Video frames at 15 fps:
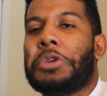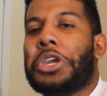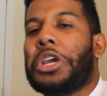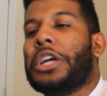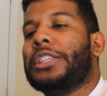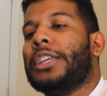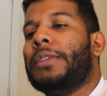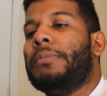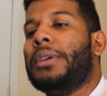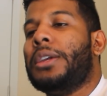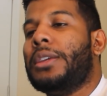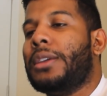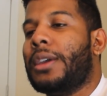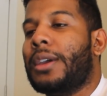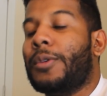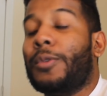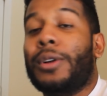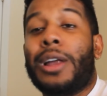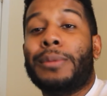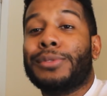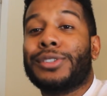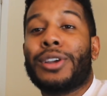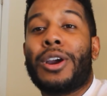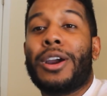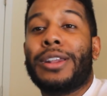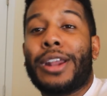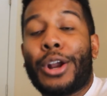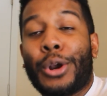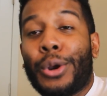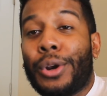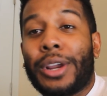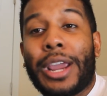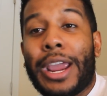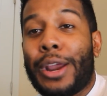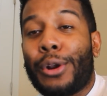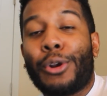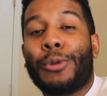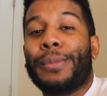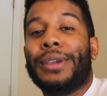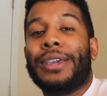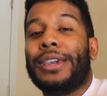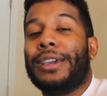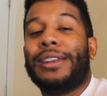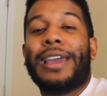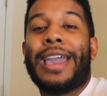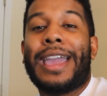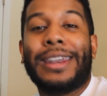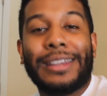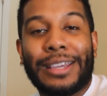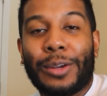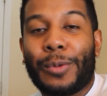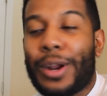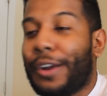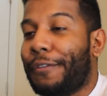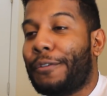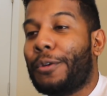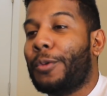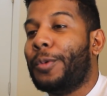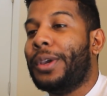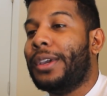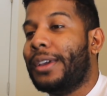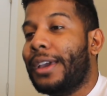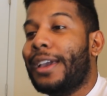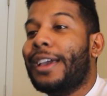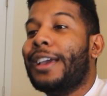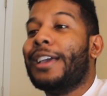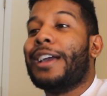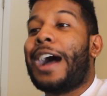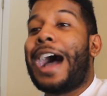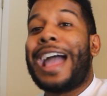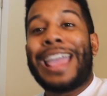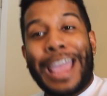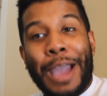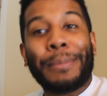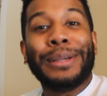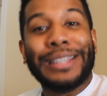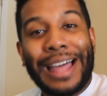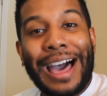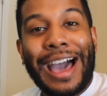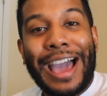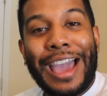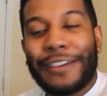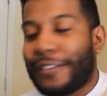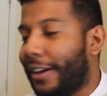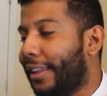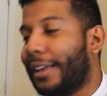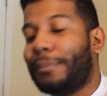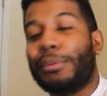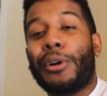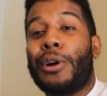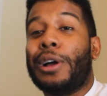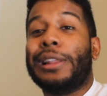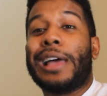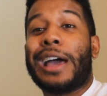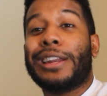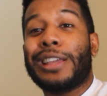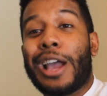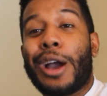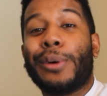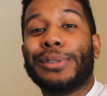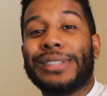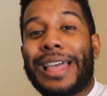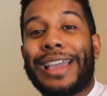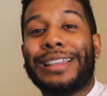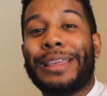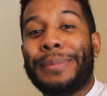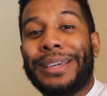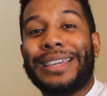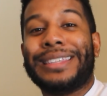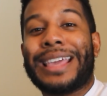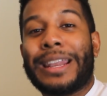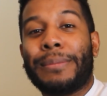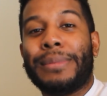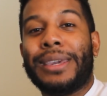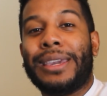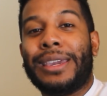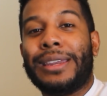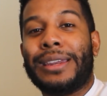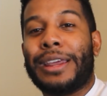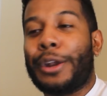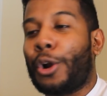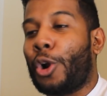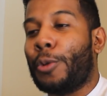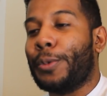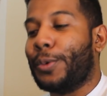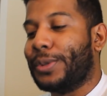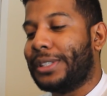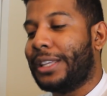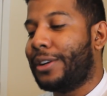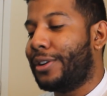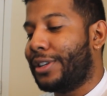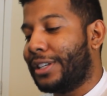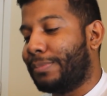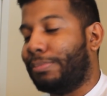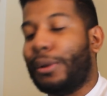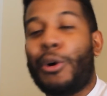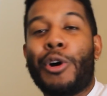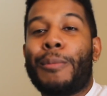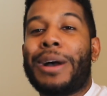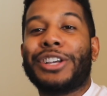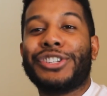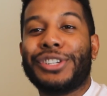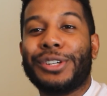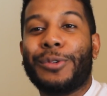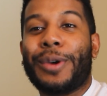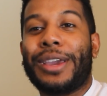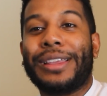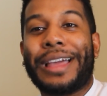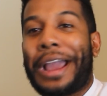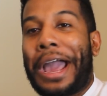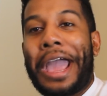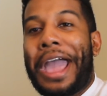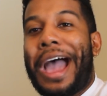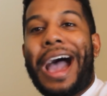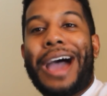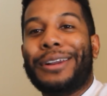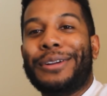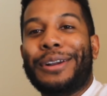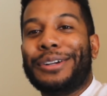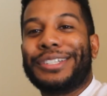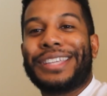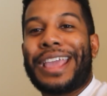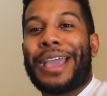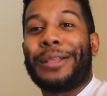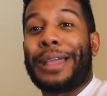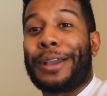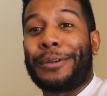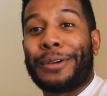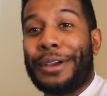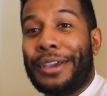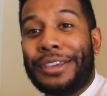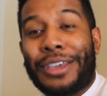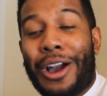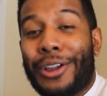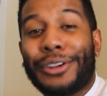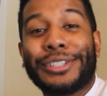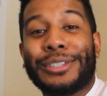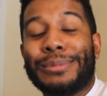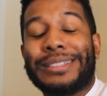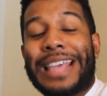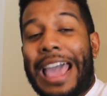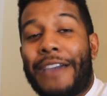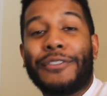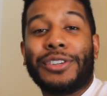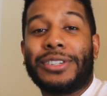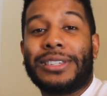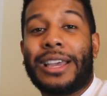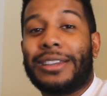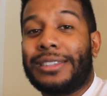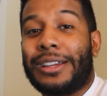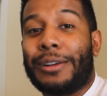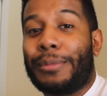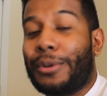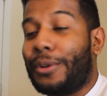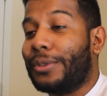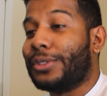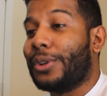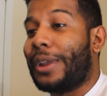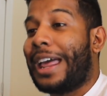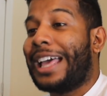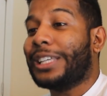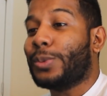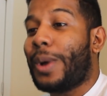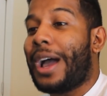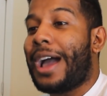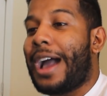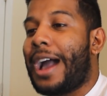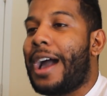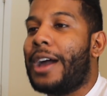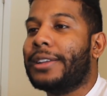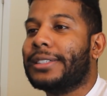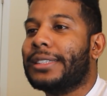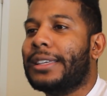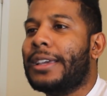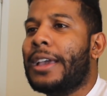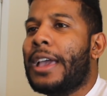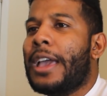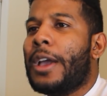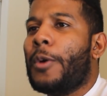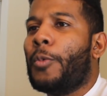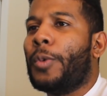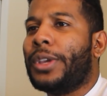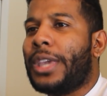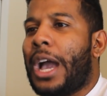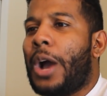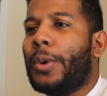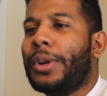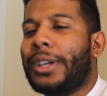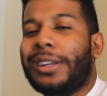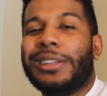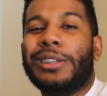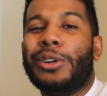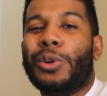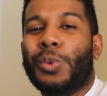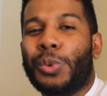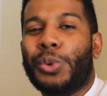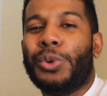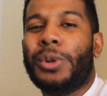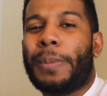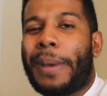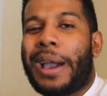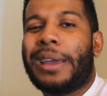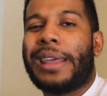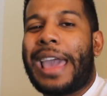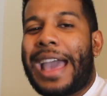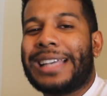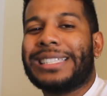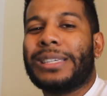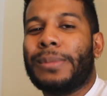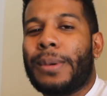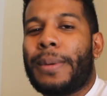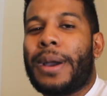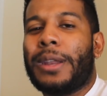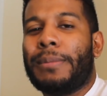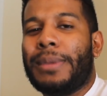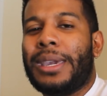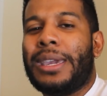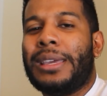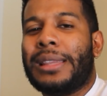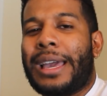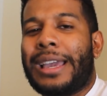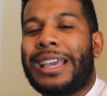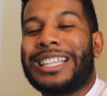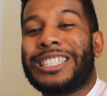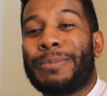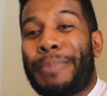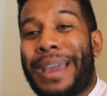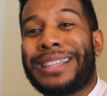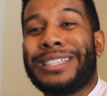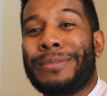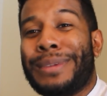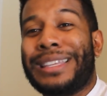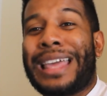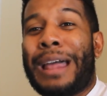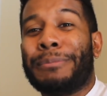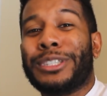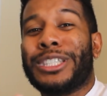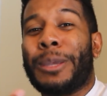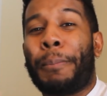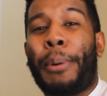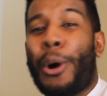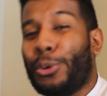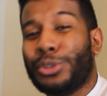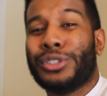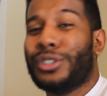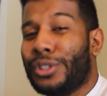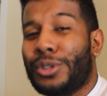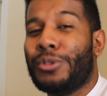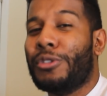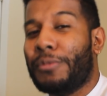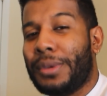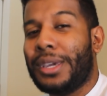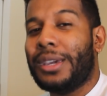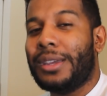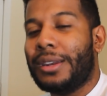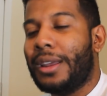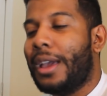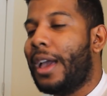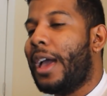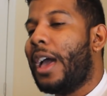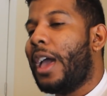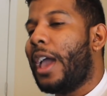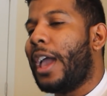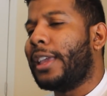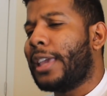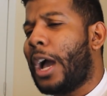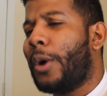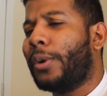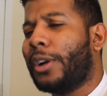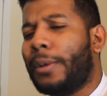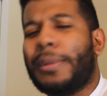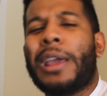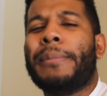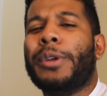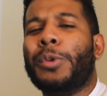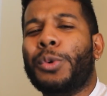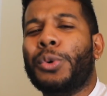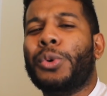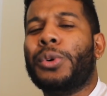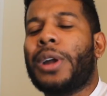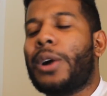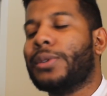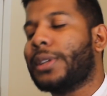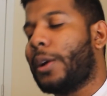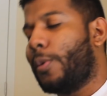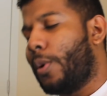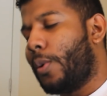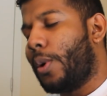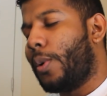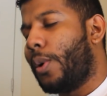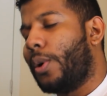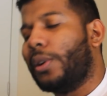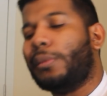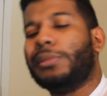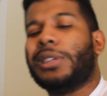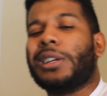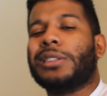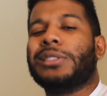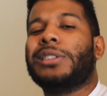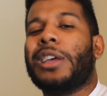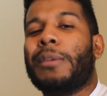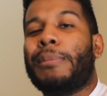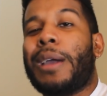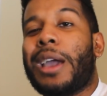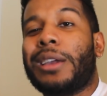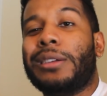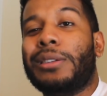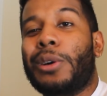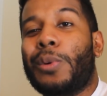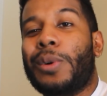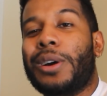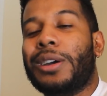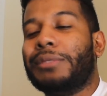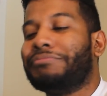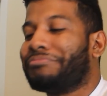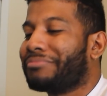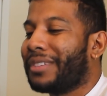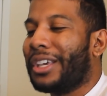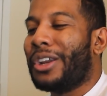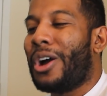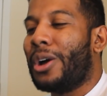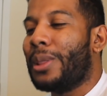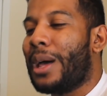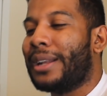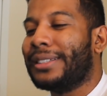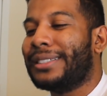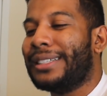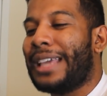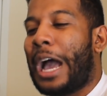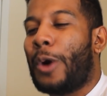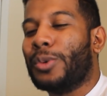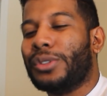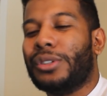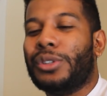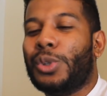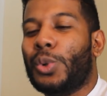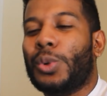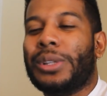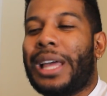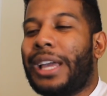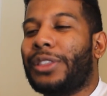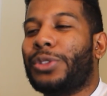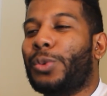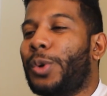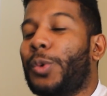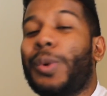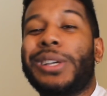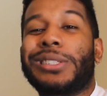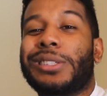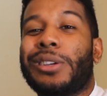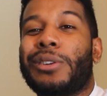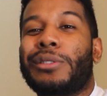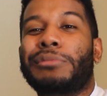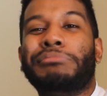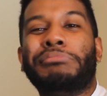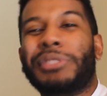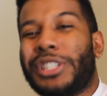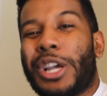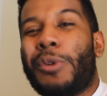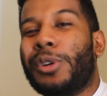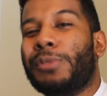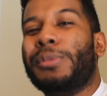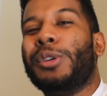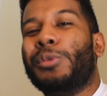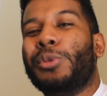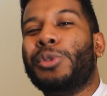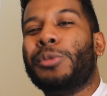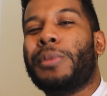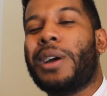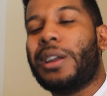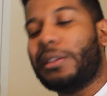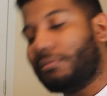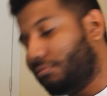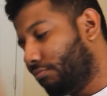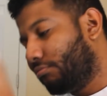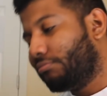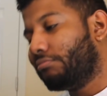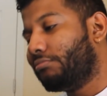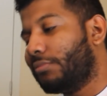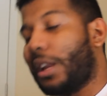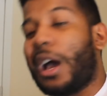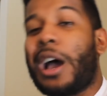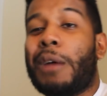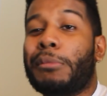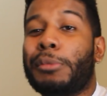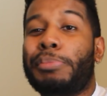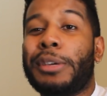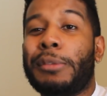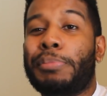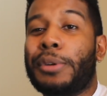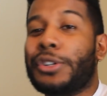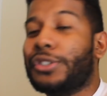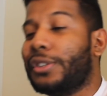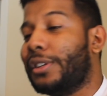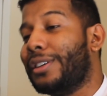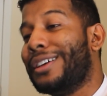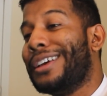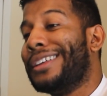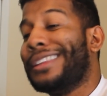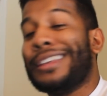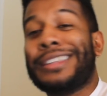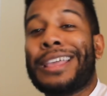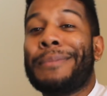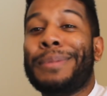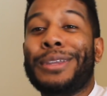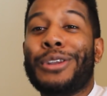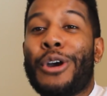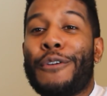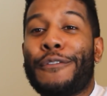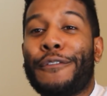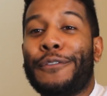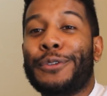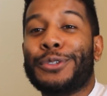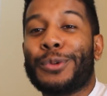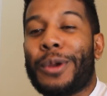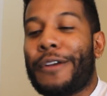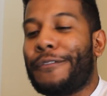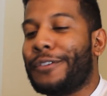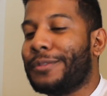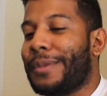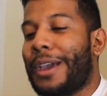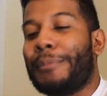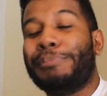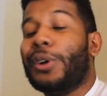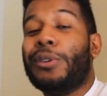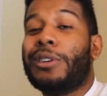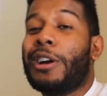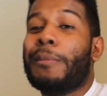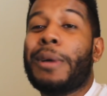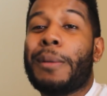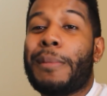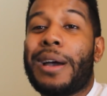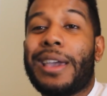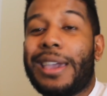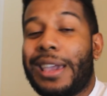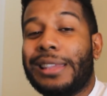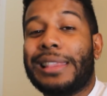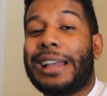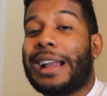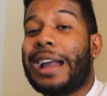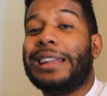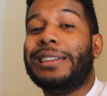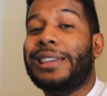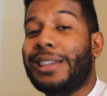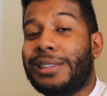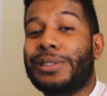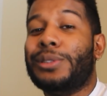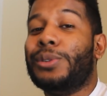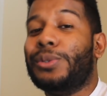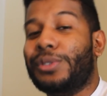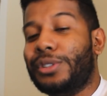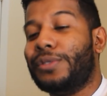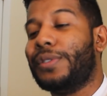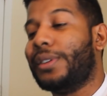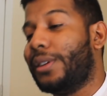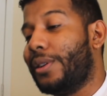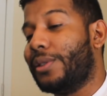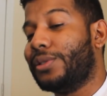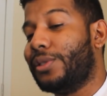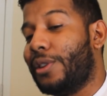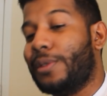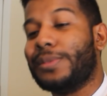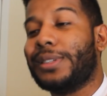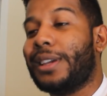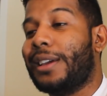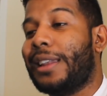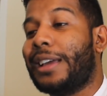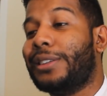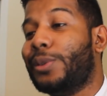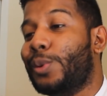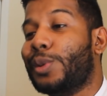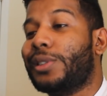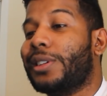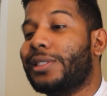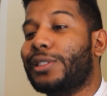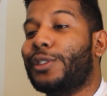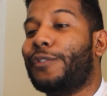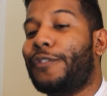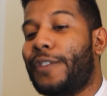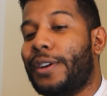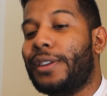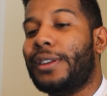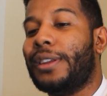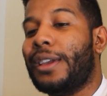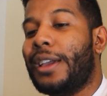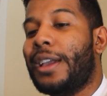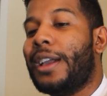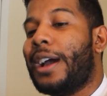We ain't got that Amine yet. Well, I'm sorry that Hurricane Irma hit and I had to get ready for a week. I am alive. Bro, a lot of y'all was like, let me get that Amine, and Irma was literally just blowing my shit away. Like, I don't understand. Like, y'all are some savages out there, bro. So that's why I honestly, when y'all were getting a little rude about it, asking me about Amine, like expecting me that I'm supposed to do Amine, and y'all were coming at me rude, I was like, whoa, whoa, whoa, let me take a step back. You know what? In all honesty, I was gonna do it like 3 weeks ago, but y'all wanna be rude about it? Nah, I'm gonna keep pushing it. Let that be known for future reference, man. Don't come at my head like I need to do these videos, you know what I'm saying? I do this because it's fun.